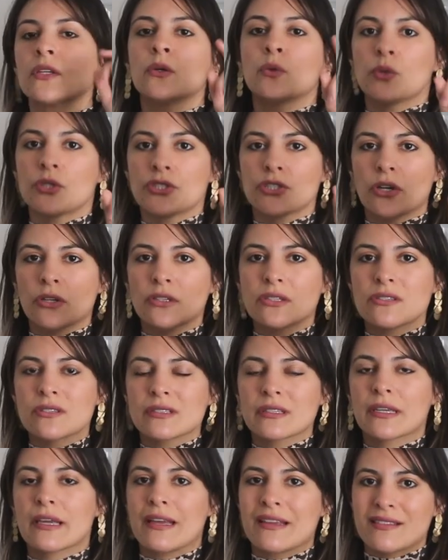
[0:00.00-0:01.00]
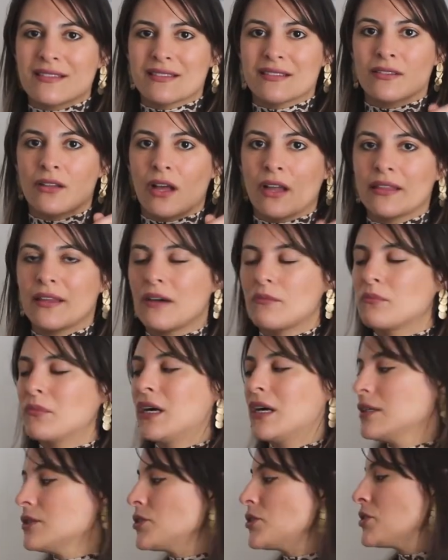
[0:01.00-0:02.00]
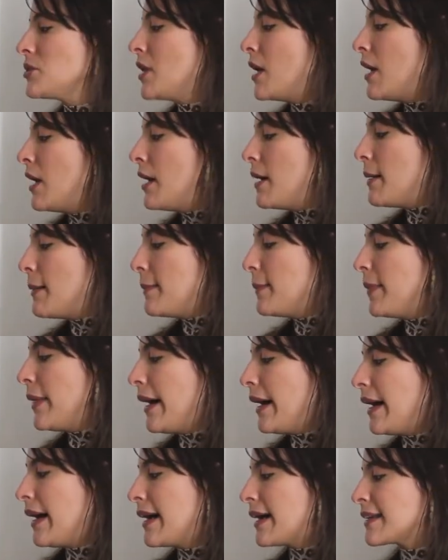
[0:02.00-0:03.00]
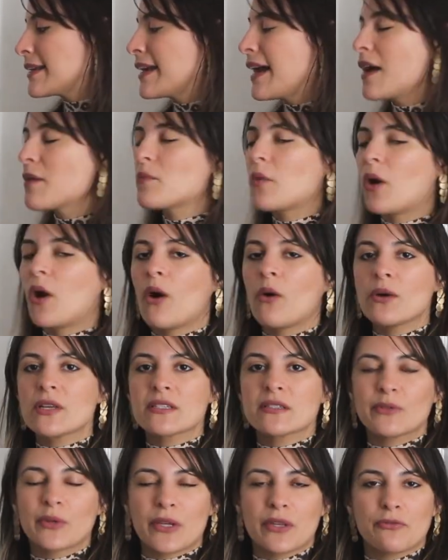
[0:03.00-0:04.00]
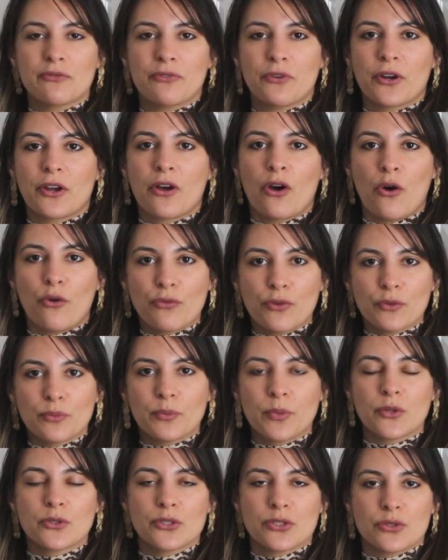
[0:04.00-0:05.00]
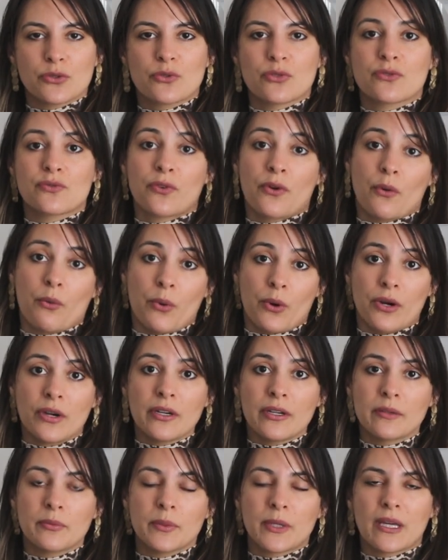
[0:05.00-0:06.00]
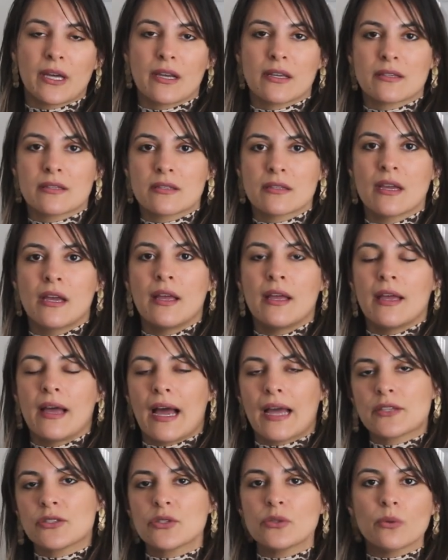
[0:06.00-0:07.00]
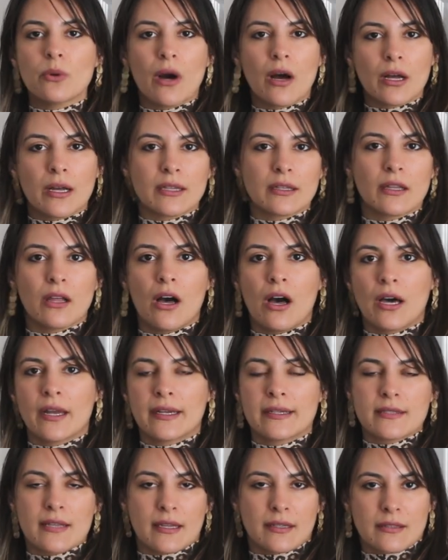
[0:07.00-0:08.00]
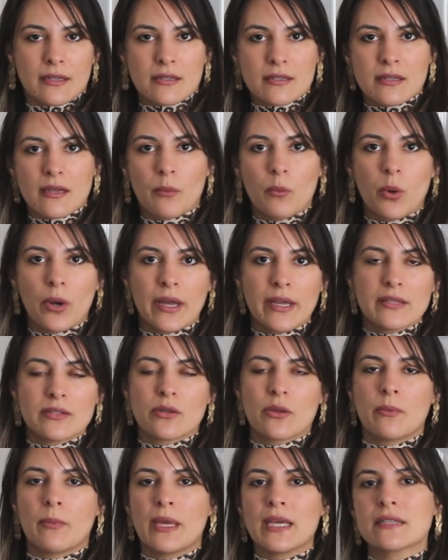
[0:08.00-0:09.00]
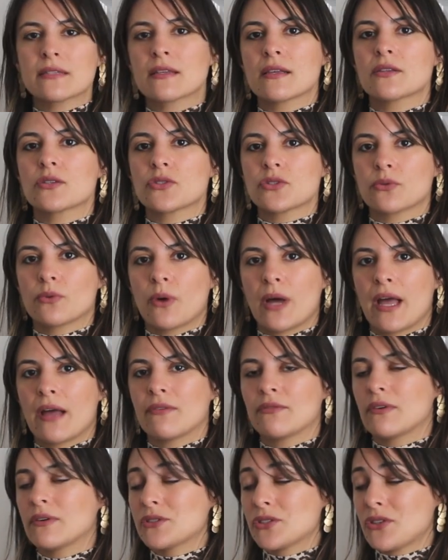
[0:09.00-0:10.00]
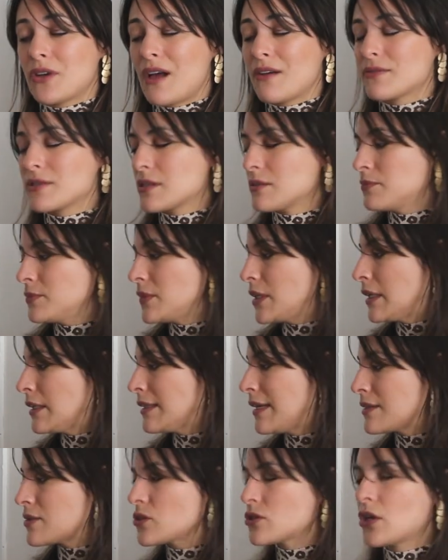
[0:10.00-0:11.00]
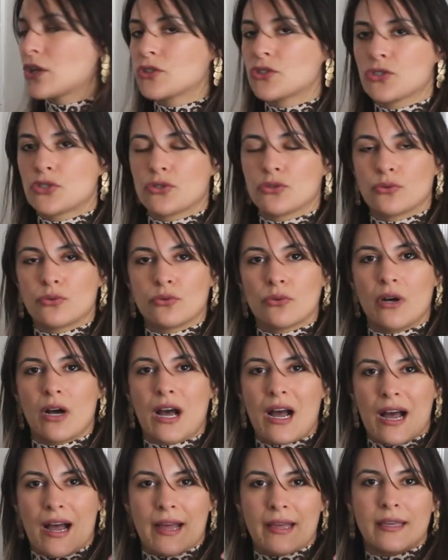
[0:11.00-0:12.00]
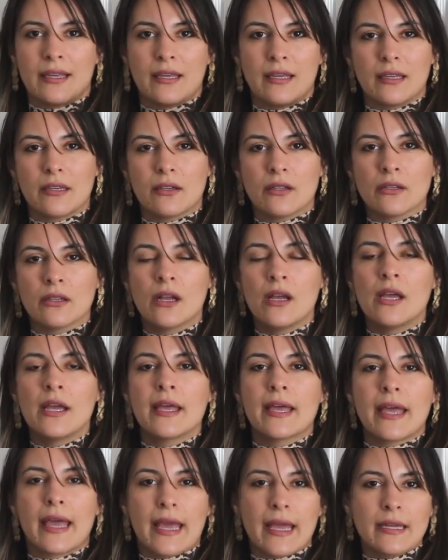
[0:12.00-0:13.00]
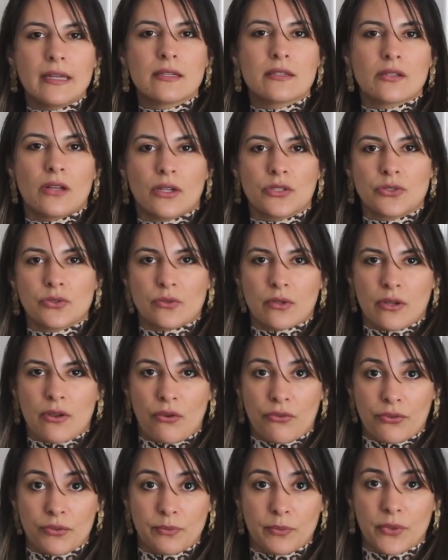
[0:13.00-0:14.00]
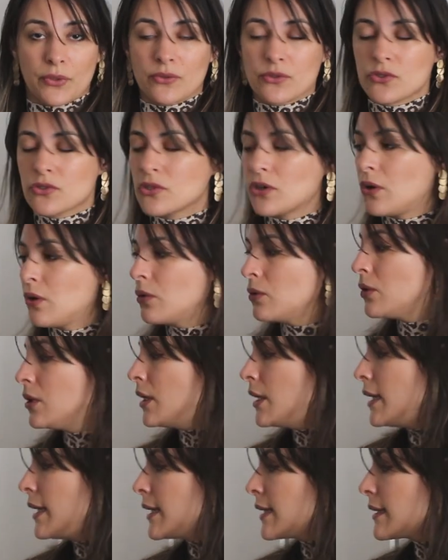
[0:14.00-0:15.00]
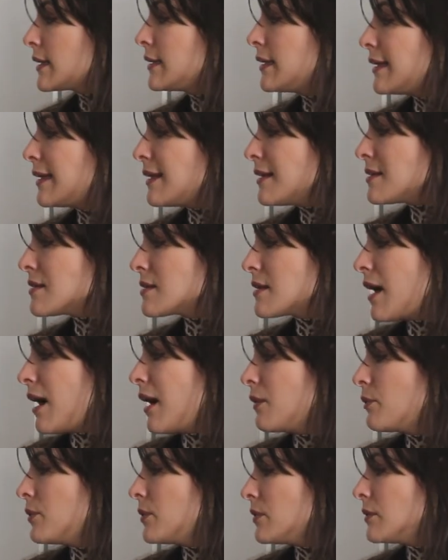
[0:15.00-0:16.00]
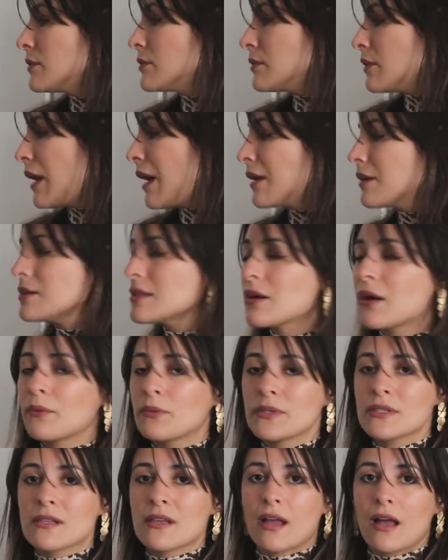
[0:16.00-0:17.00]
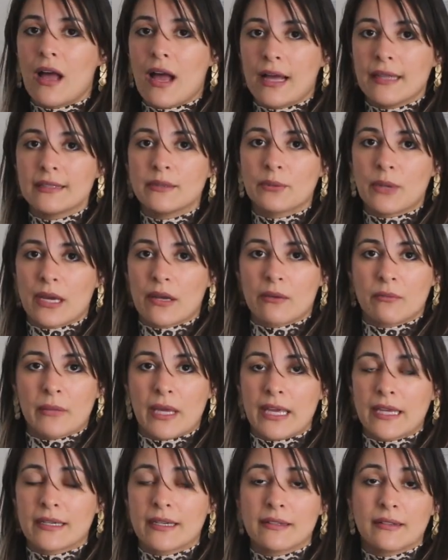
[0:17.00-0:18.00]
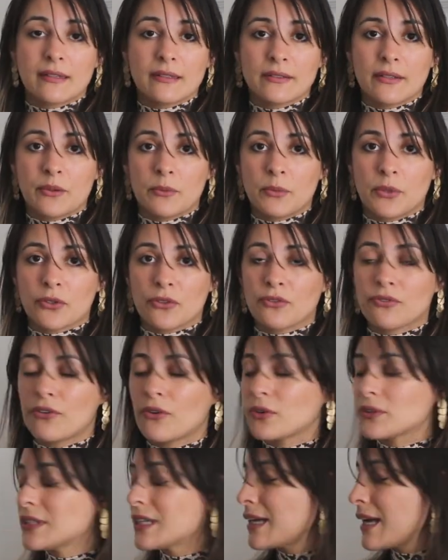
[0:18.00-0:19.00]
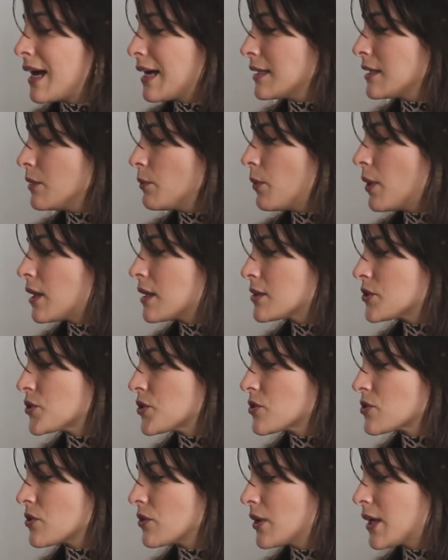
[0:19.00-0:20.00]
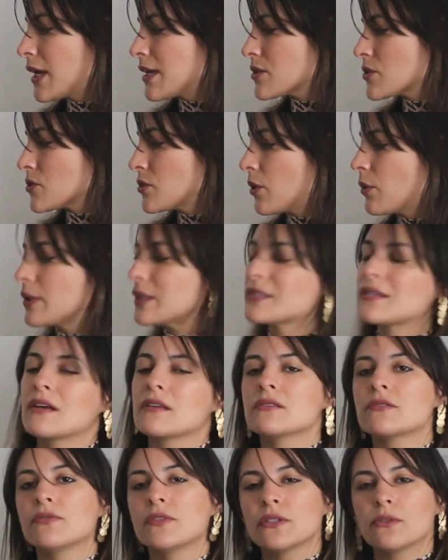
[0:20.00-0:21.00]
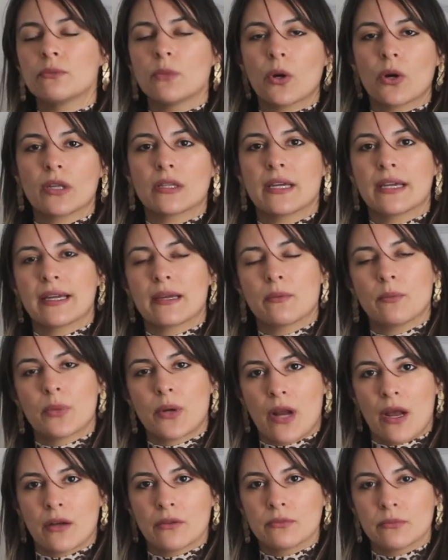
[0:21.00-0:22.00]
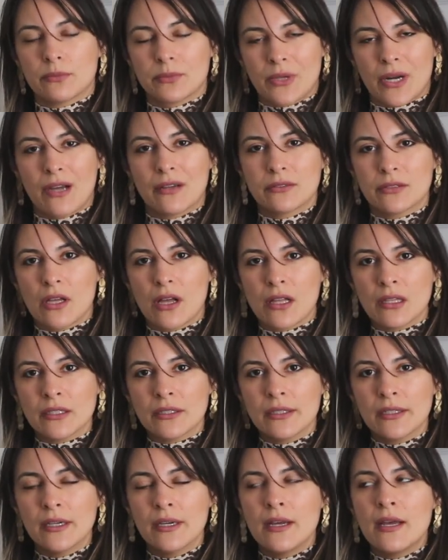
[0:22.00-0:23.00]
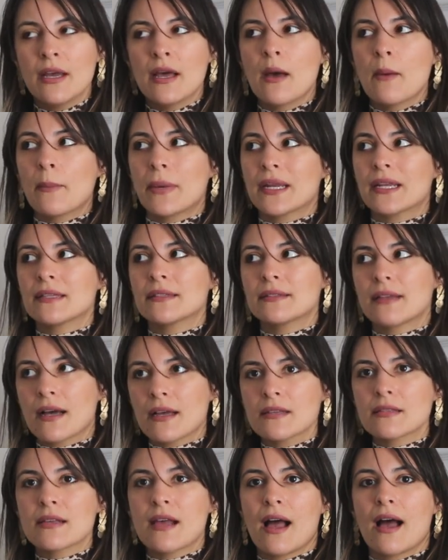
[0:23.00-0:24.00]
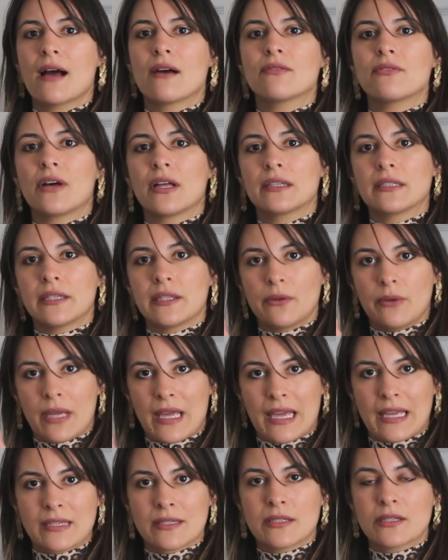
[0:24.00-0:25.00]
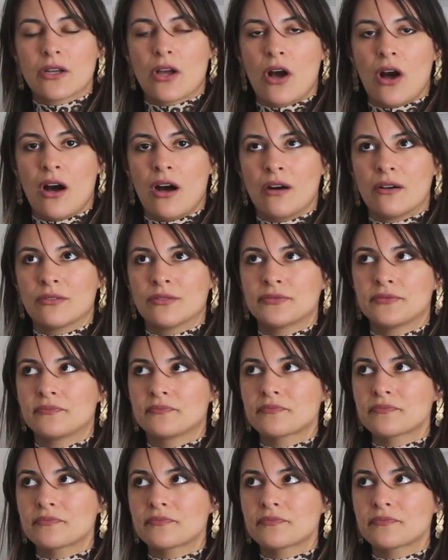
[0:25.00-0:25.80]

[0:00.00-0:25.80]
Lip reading: which honestly is not that much. But I'm always looking for comfortable shoes for work because I do walk a lot. I take the subway, so it makes sense to have something that's not too high heel and it's not too uncomfortable. So these I would say I highly recommend. I think they're beautiful. The khaki ones, just so you guys know, it does feel more like a brown color, but it does have a little hint of